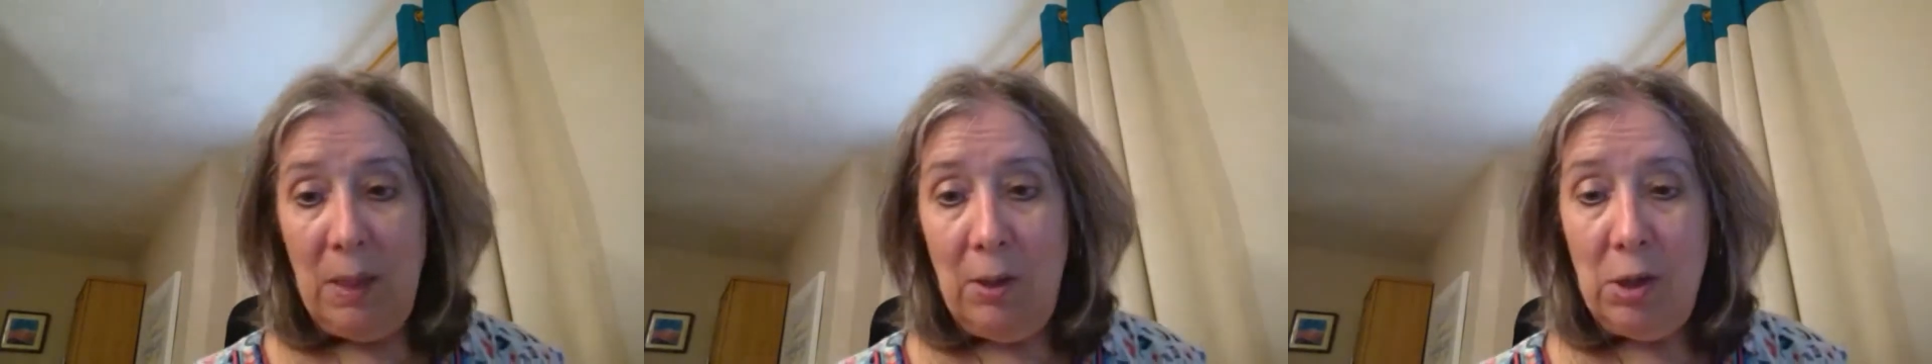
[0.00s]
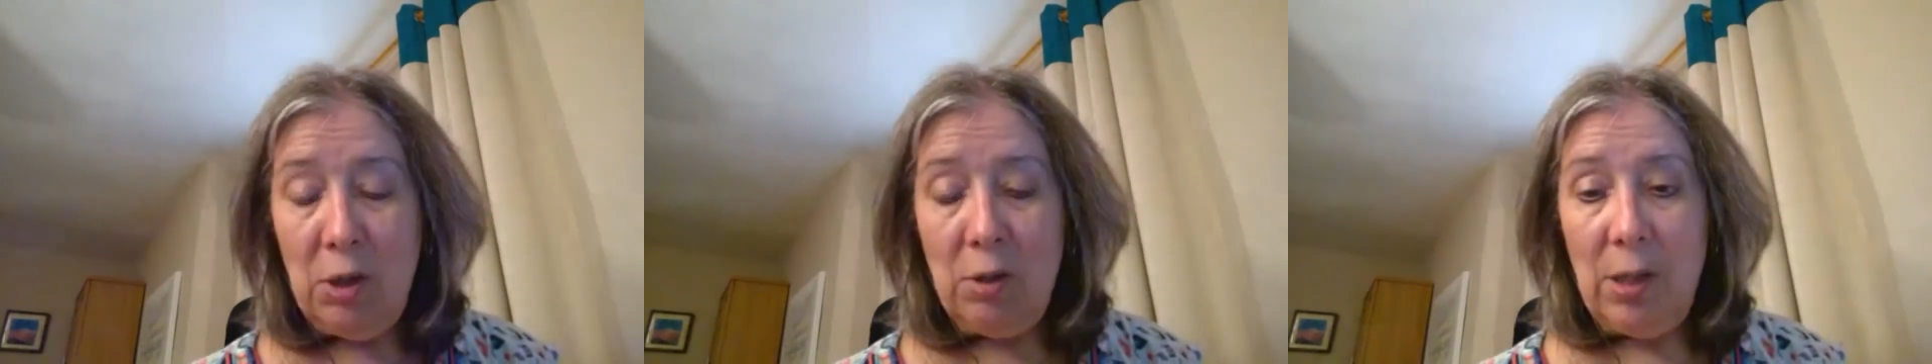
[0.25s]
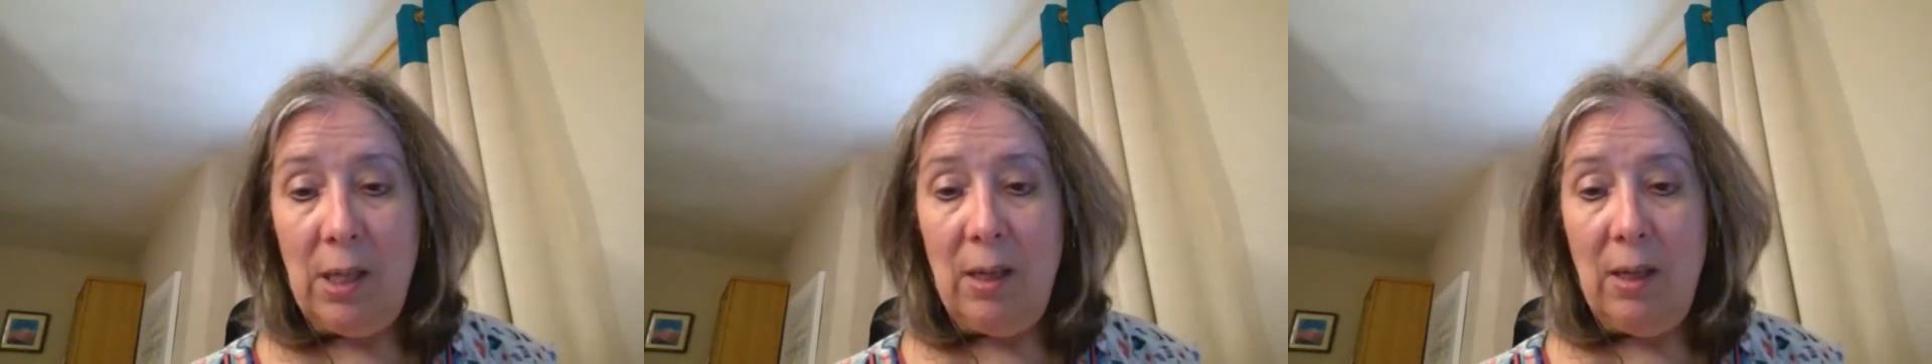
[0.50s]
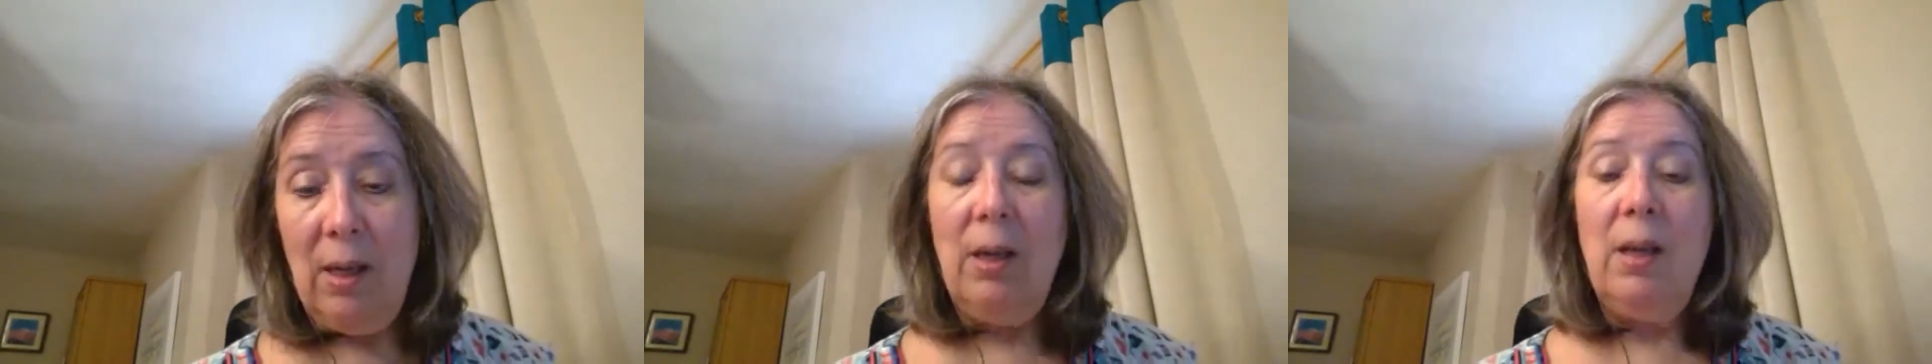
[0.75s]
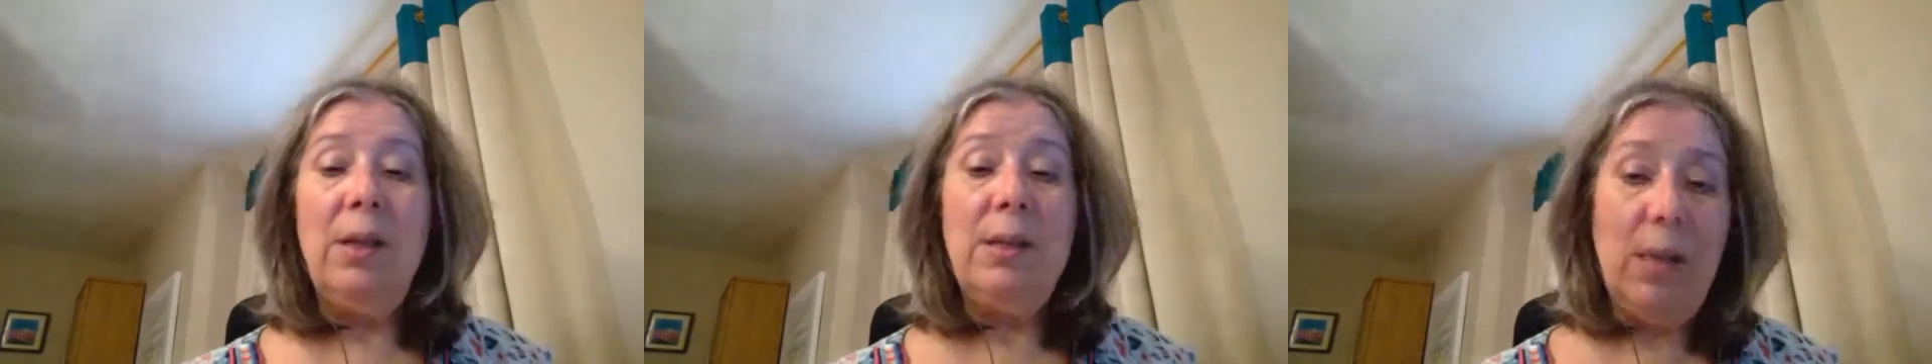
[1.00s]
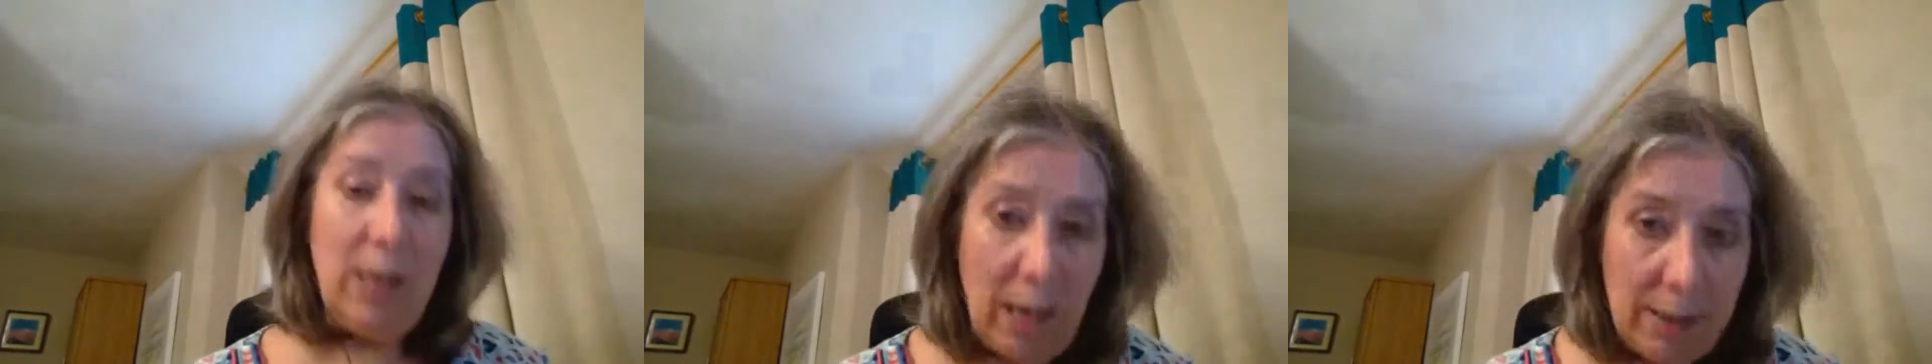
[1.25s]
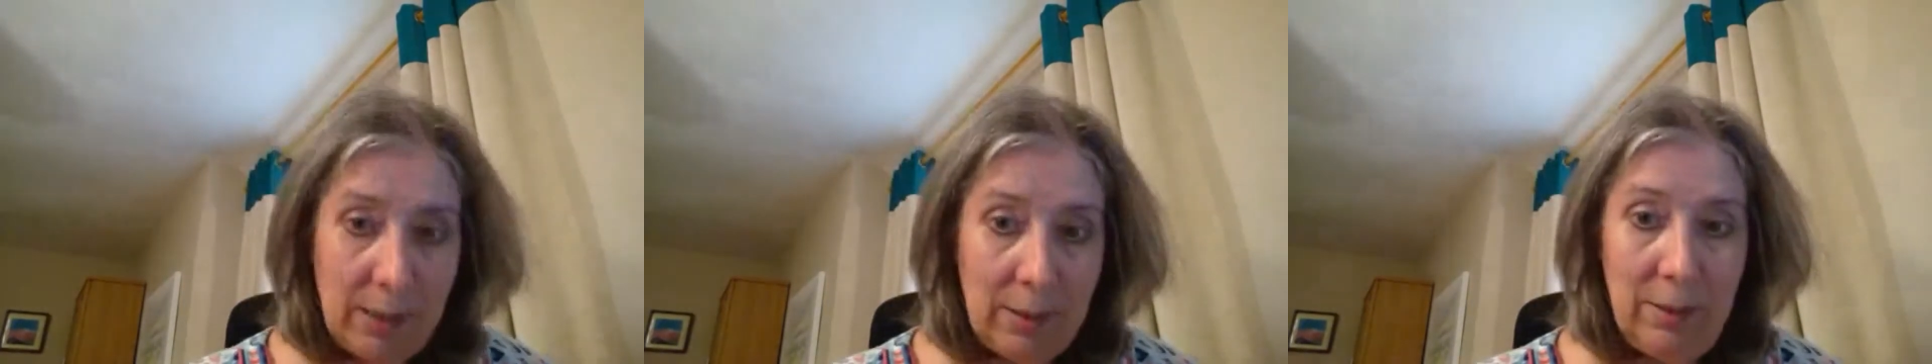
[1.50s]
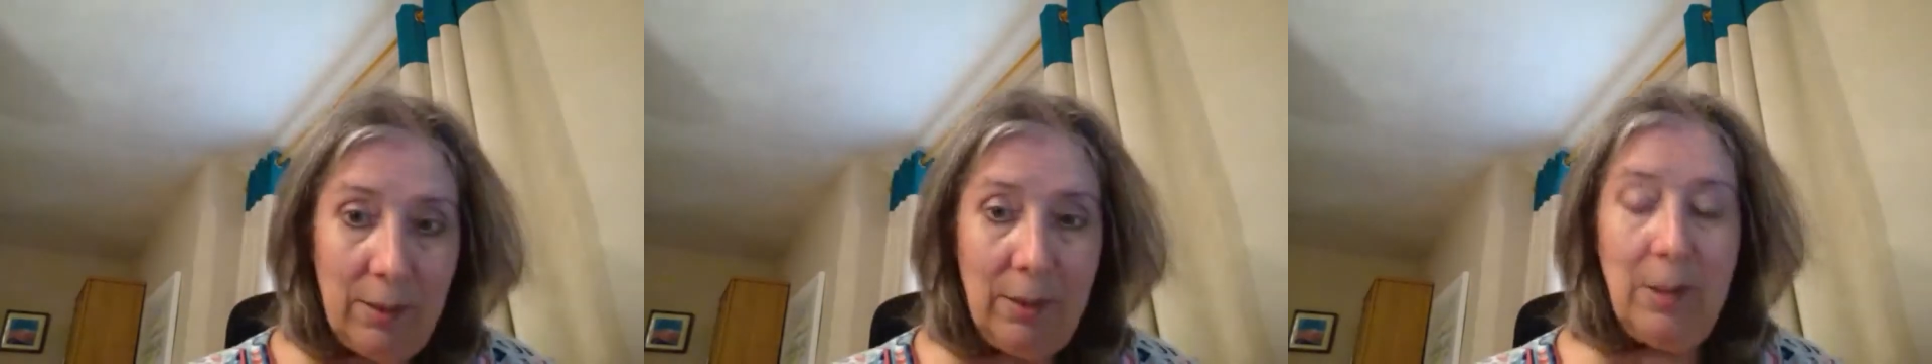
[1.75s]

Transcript: in their tree is a cousin